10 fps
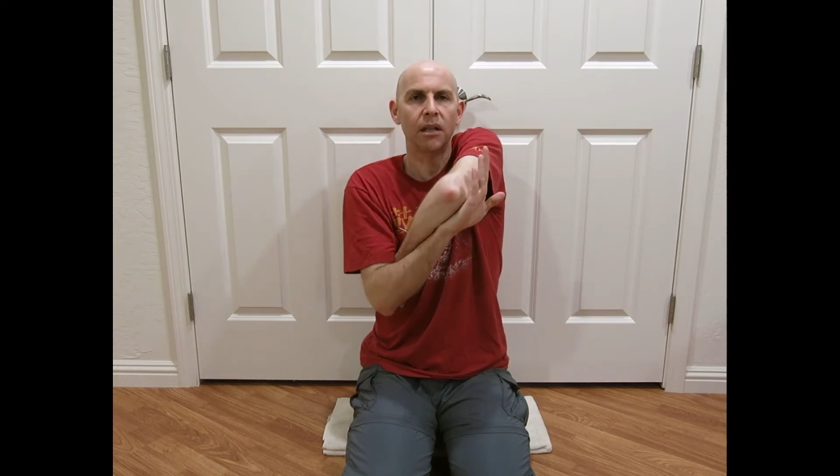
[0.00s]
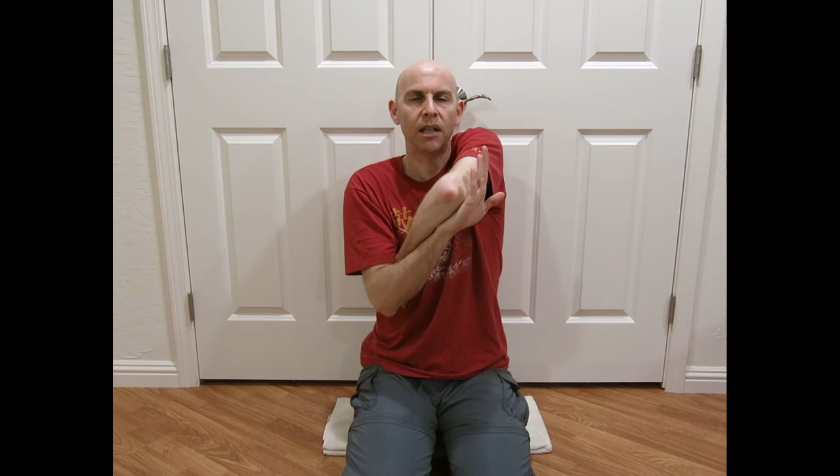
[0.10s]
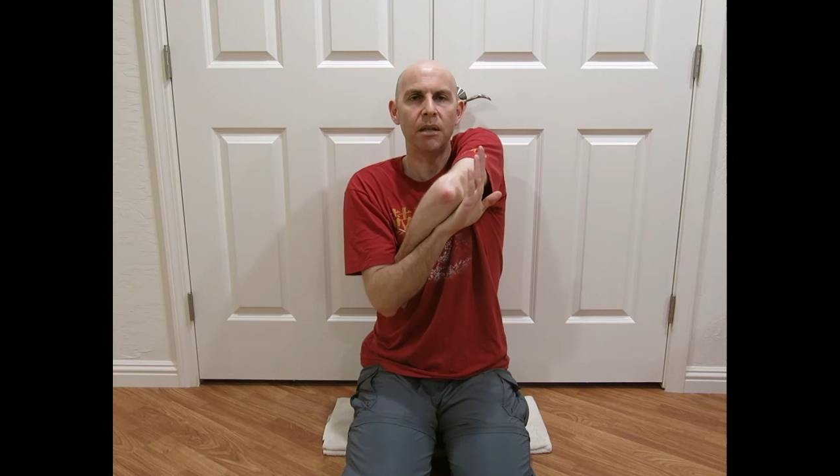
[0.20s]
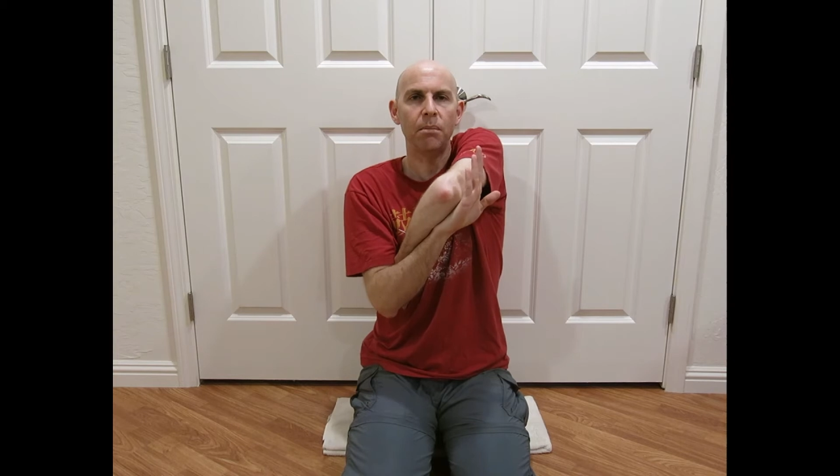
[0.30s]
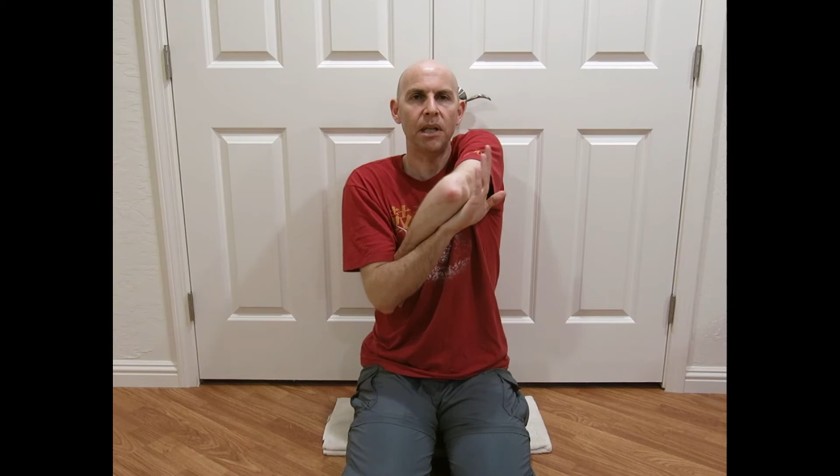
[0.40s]

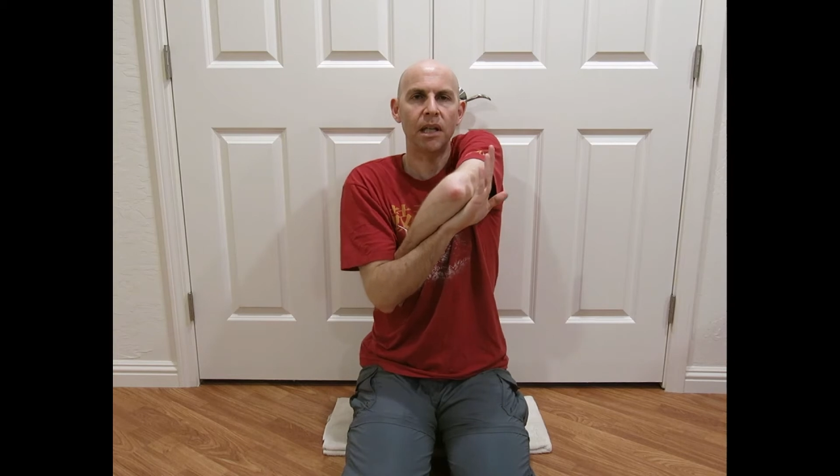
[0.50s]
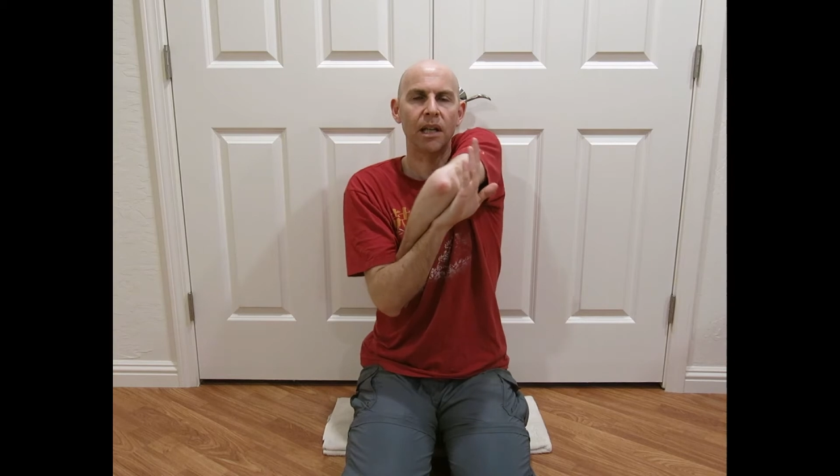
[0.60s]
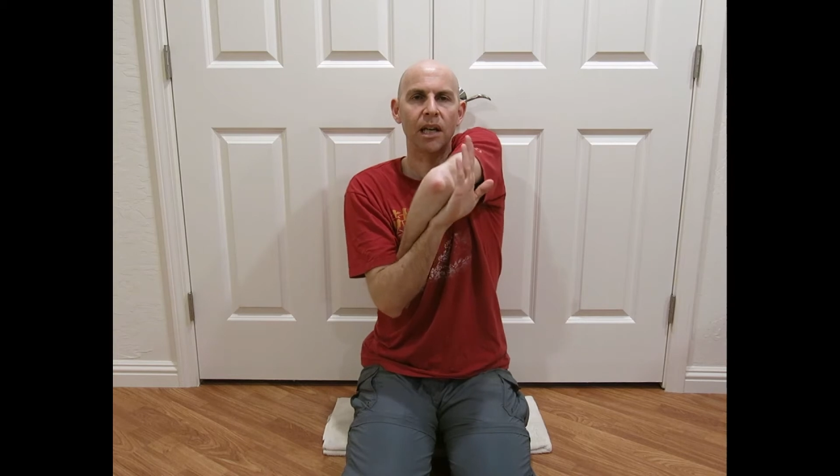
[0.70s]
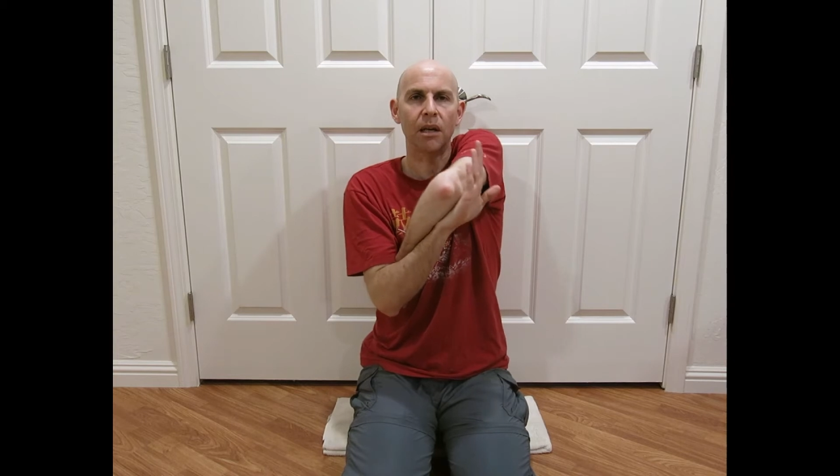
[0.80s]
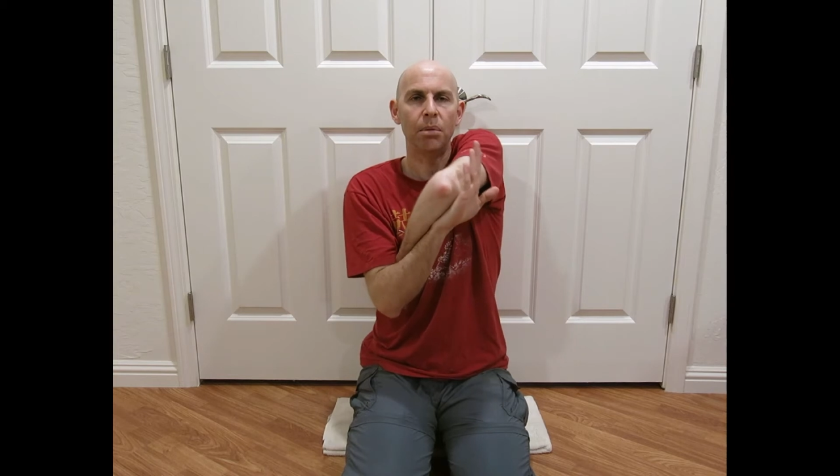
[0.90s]
keeping it
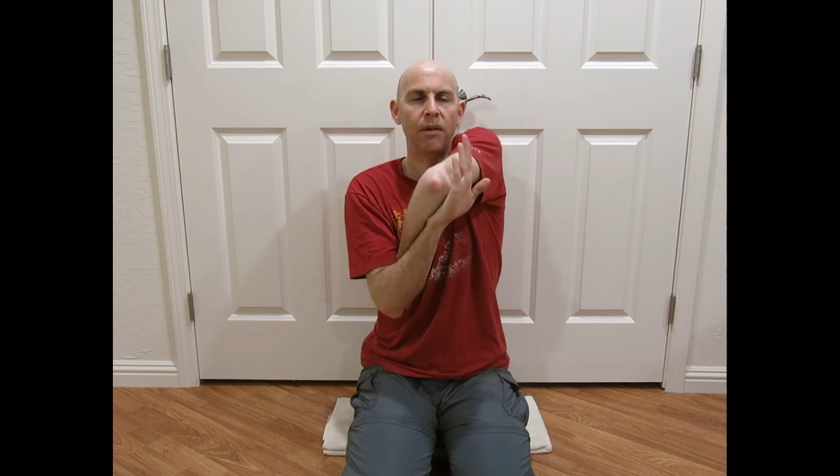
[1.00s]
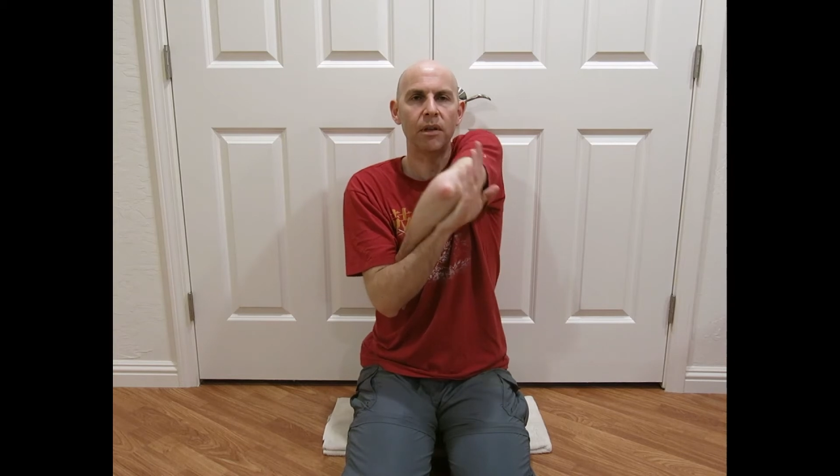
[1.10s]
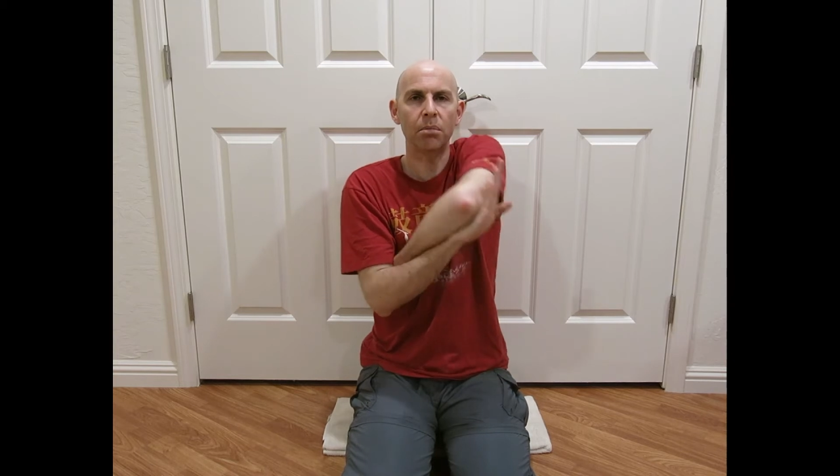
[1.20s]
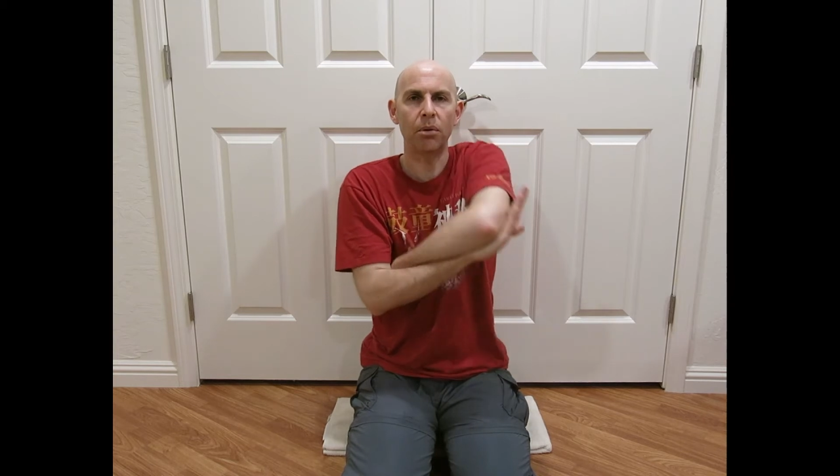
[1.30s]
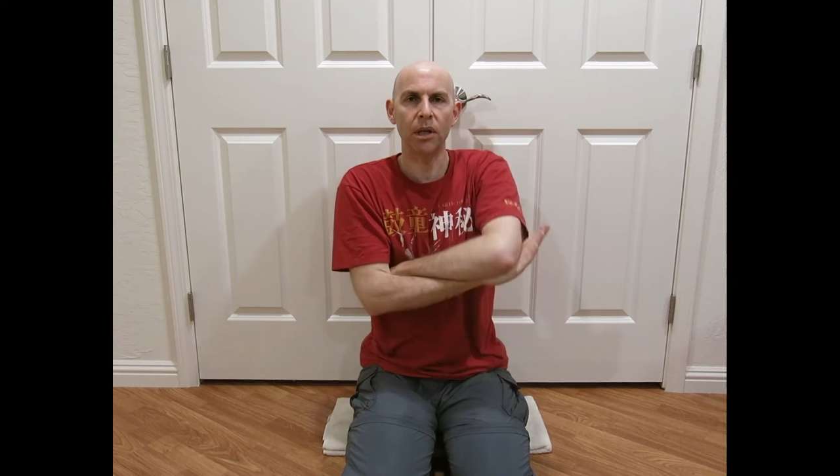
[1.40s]
like a
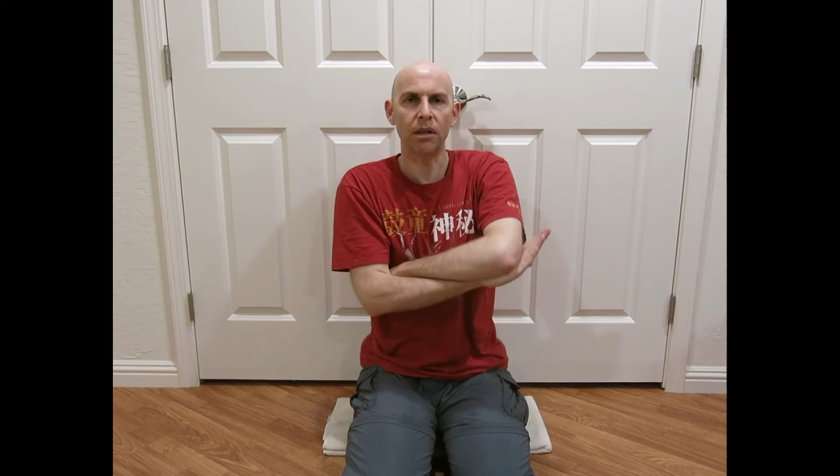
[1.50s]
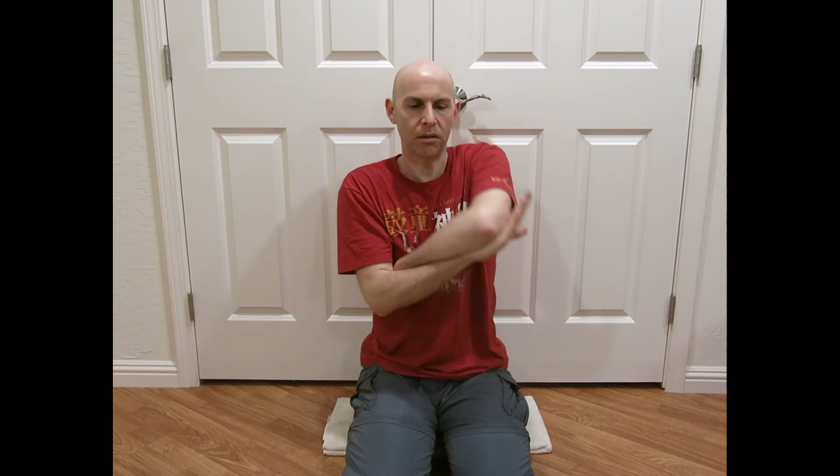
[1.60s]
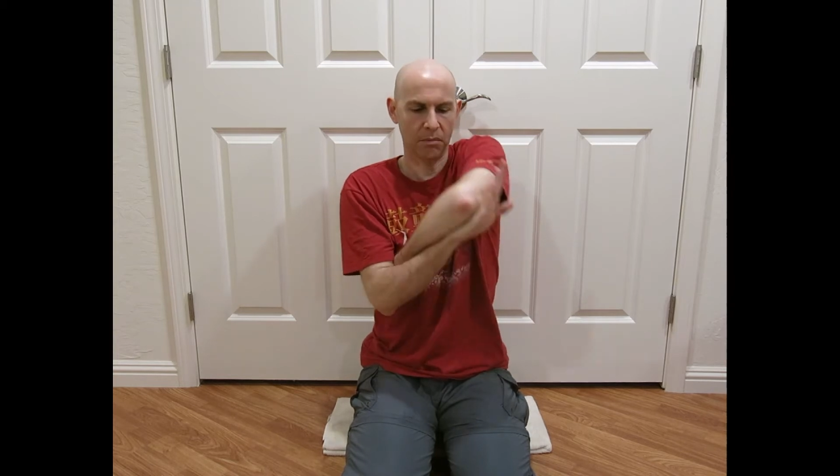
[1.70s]
pivot point.